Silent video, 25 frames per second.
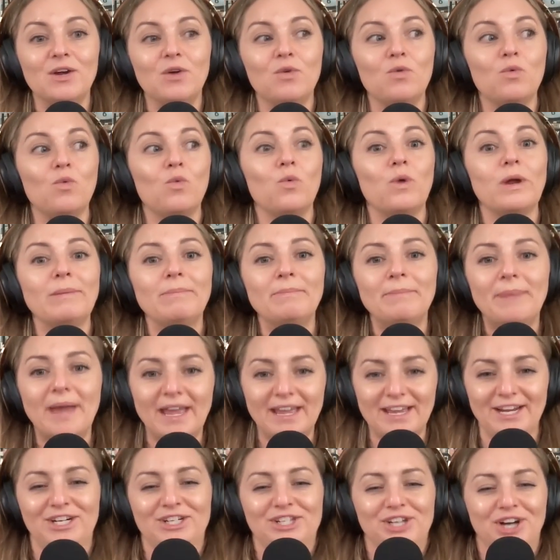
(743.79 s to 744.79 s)
rip
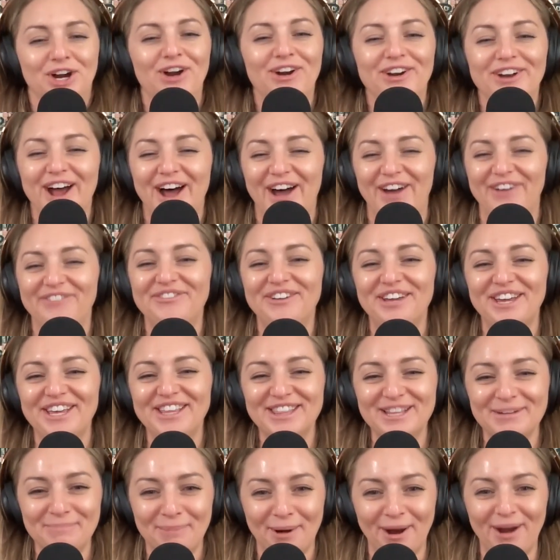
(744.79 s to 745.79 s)
my shirt off
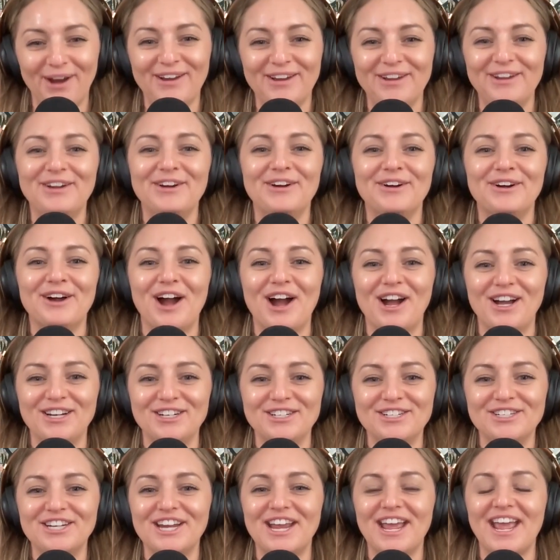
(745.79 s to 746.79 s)
in the parking
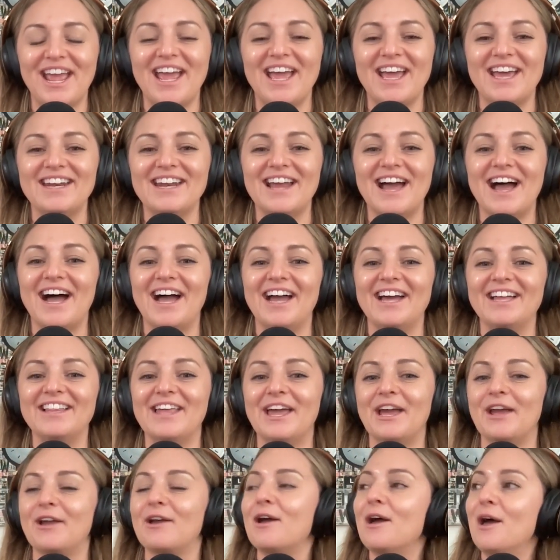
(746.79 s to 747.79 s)
garage, and I
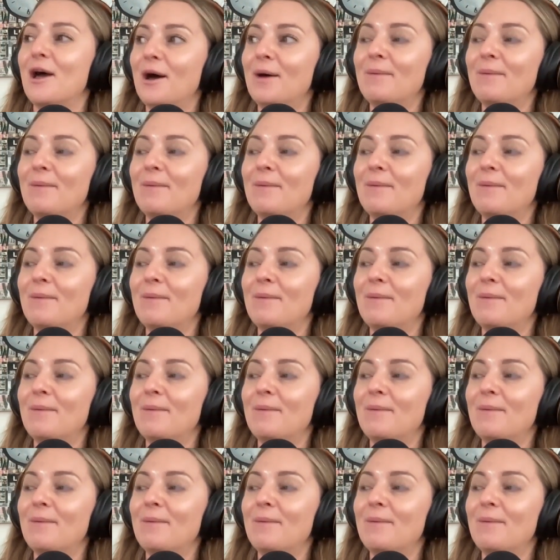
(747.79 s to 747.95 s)
like